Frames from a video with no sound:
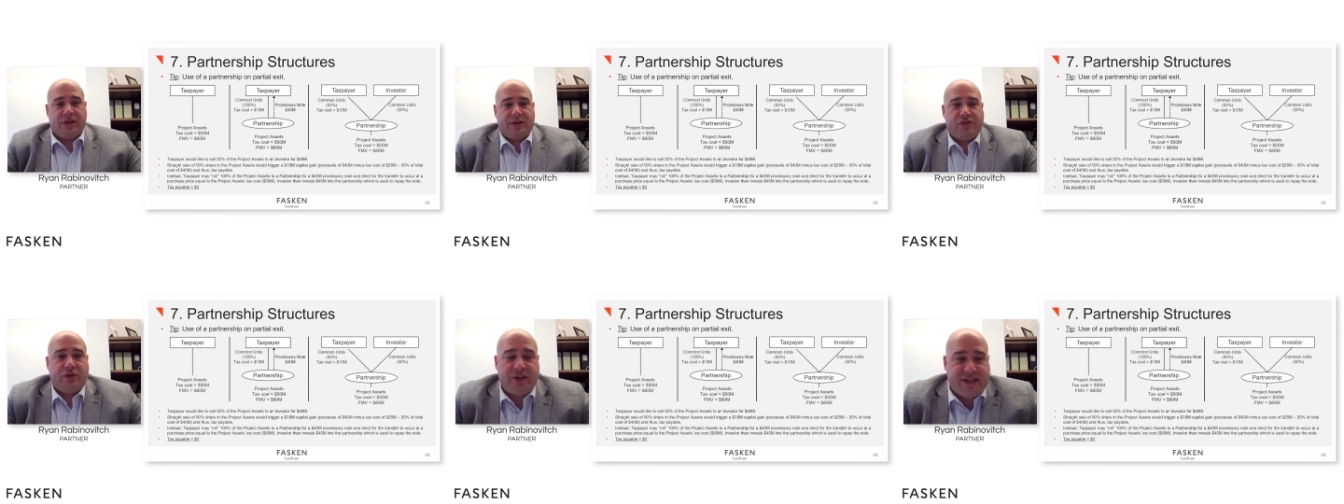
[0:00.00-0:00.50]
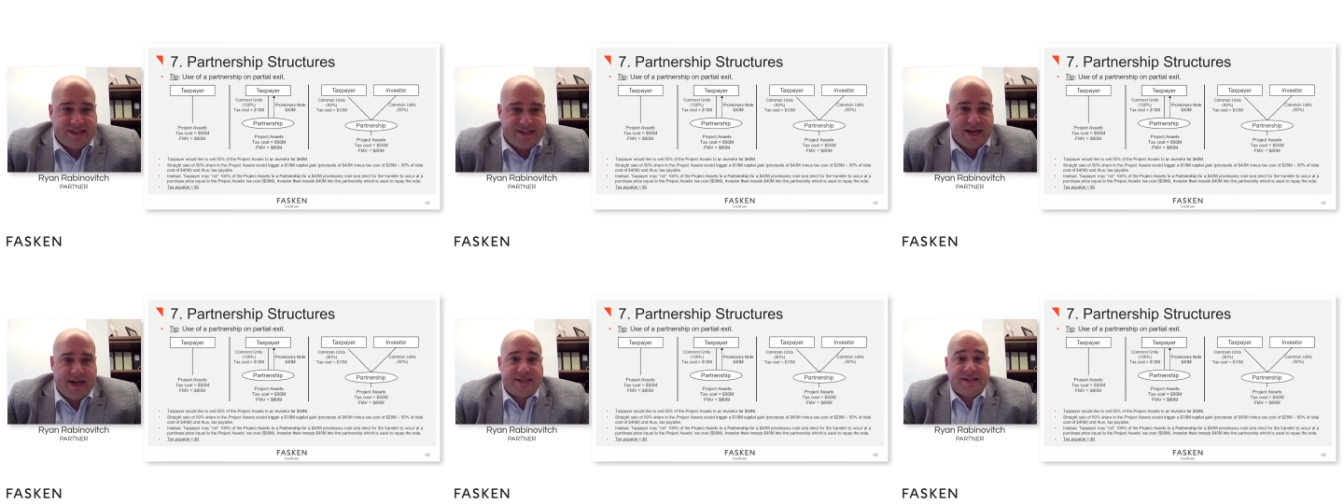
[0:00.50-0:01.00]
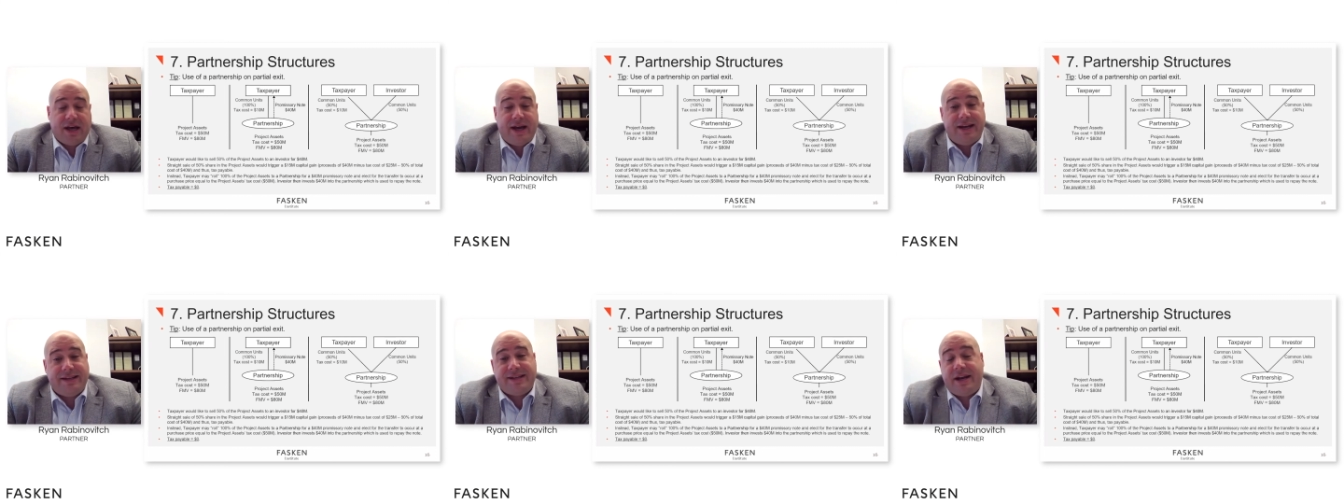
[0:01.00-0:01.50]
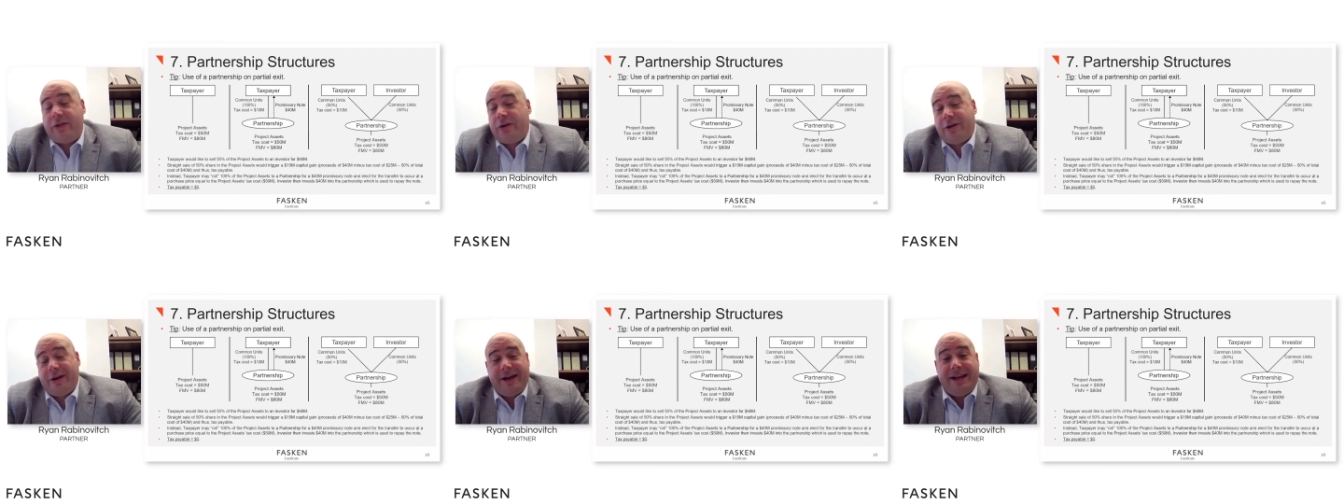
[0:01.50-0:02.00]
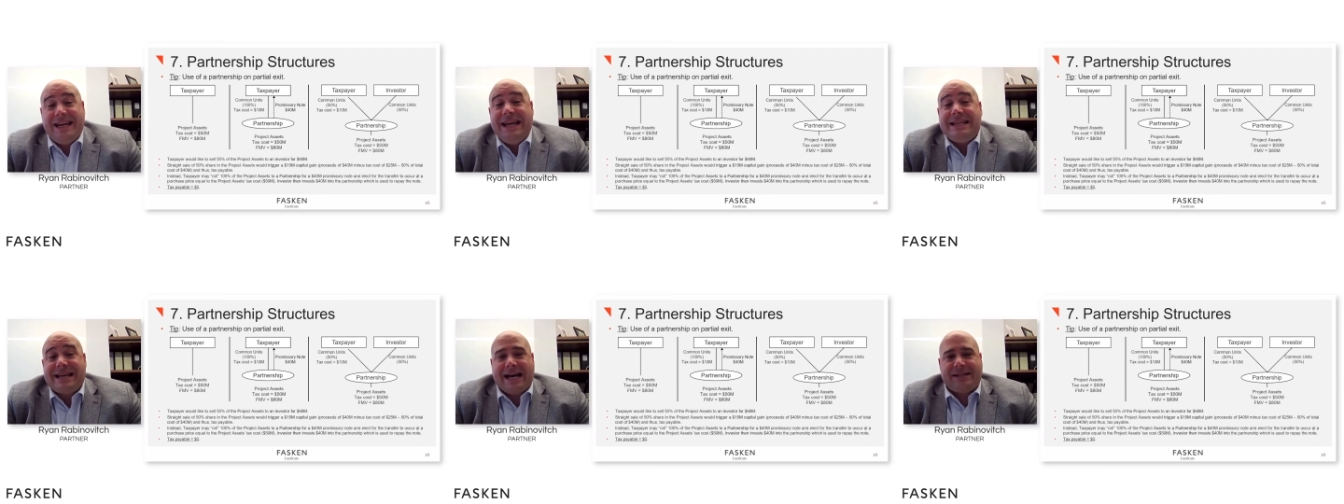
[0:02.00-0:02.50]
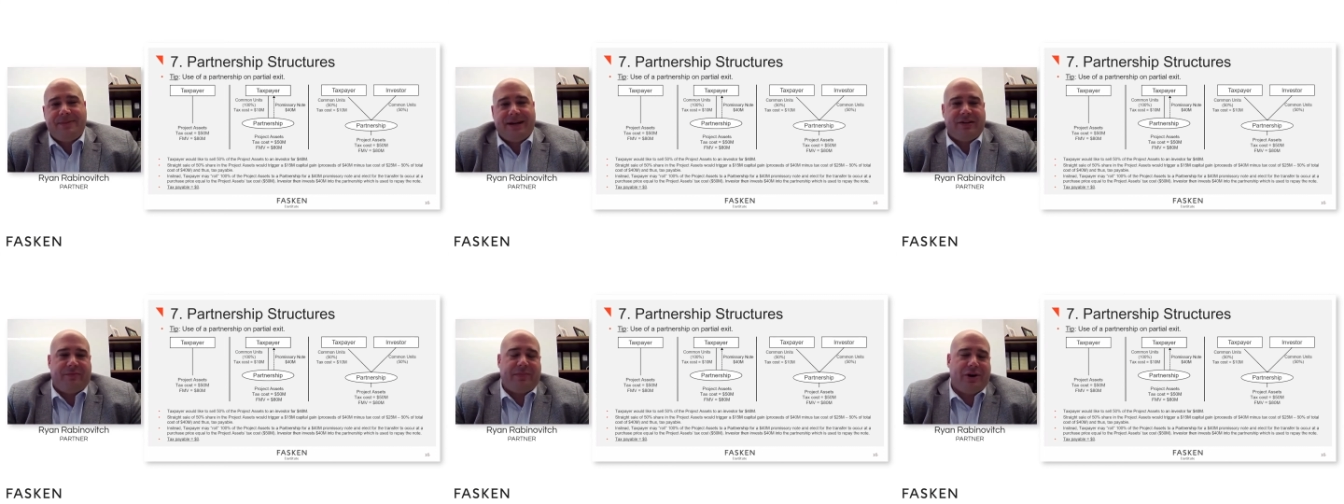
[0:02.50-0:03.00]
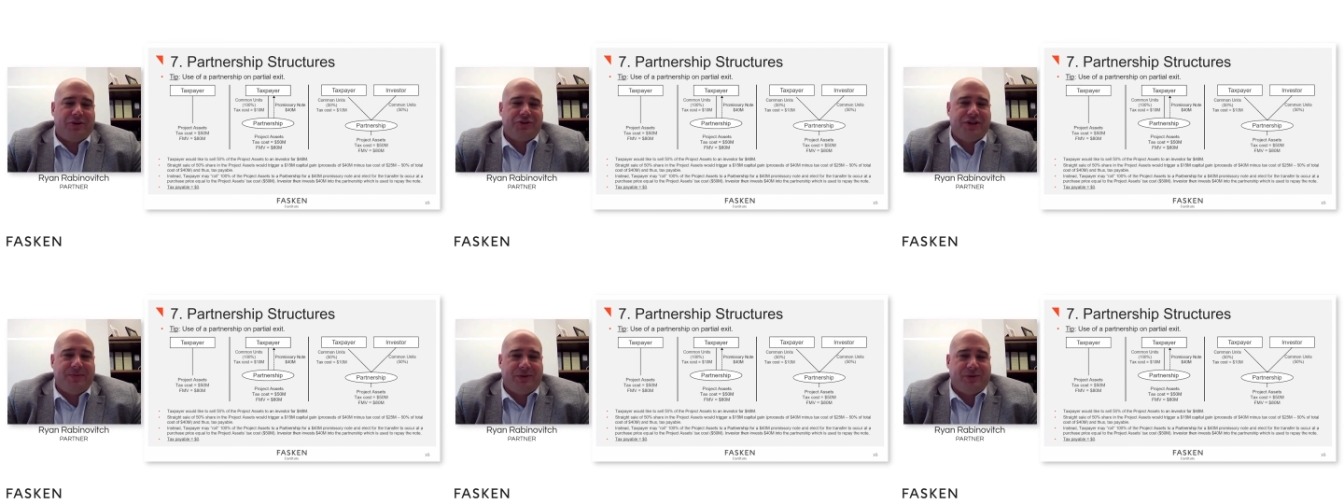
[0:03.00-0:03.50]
So this slide is another neat aspect of partnerships,